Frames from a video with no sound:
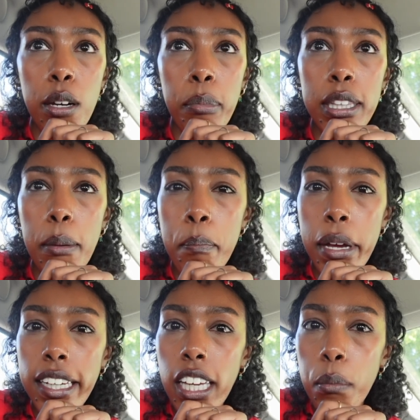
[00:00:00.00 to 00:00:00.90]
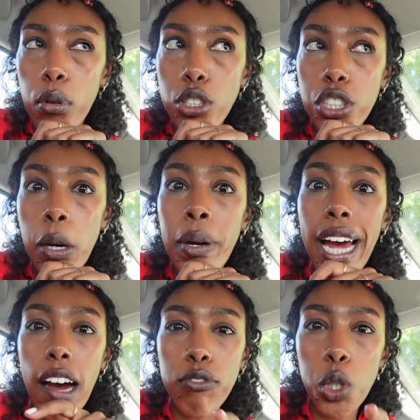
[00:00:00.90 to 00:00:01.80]
But the baking portion, I would
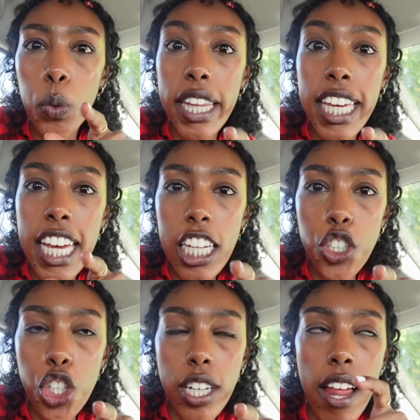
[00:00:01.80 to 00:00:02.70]
have to do in the kitchen.